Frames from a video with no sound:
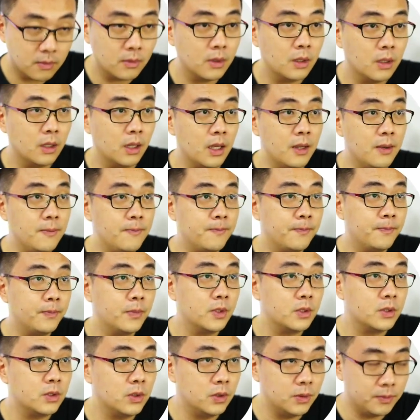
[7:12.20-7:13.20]
Okay,
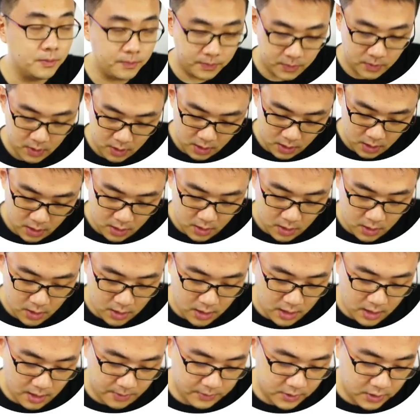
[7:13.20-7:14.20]
so
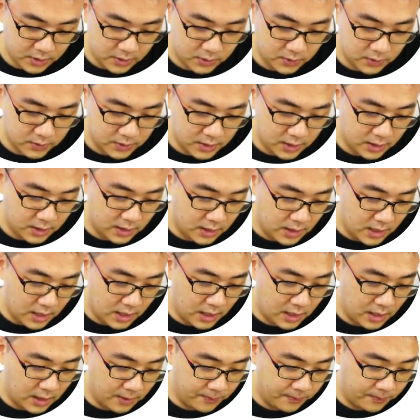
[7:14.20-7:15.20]
I'm just using
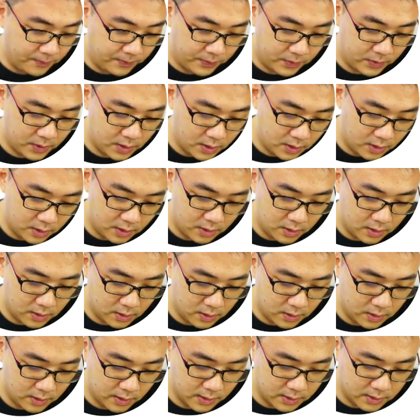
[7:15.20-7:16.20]

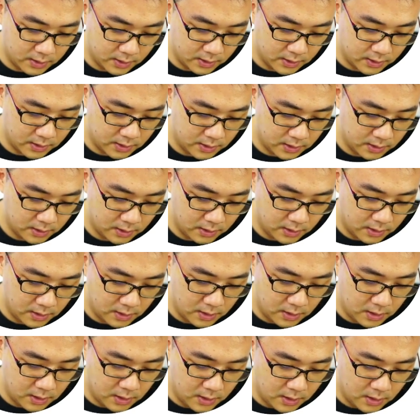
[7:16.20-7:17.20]
this
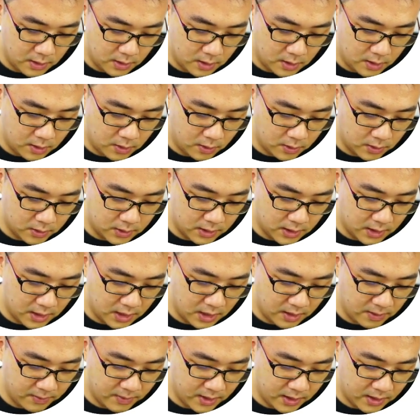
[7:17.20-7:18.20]
cos A
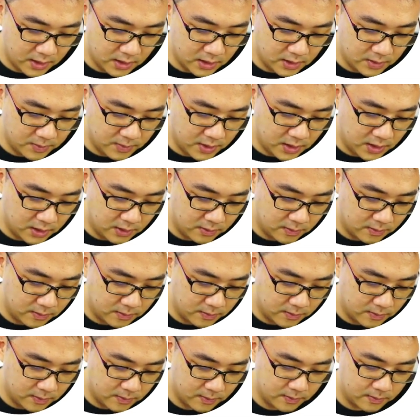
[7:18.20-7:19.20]
minus B.
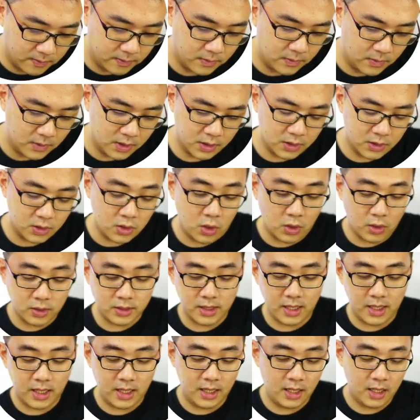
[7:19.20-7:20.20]
It's cos
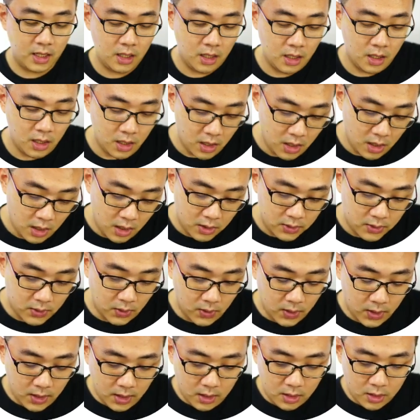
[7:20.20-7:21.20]
A.
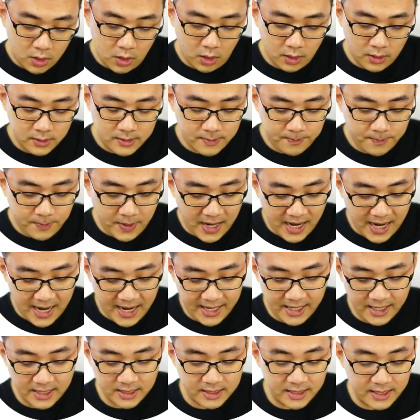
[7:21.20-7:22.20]
So cos pi
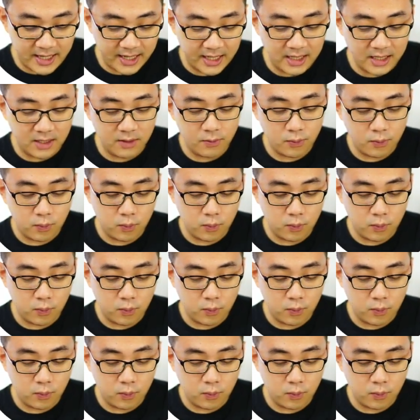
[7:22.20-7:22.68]
is negative,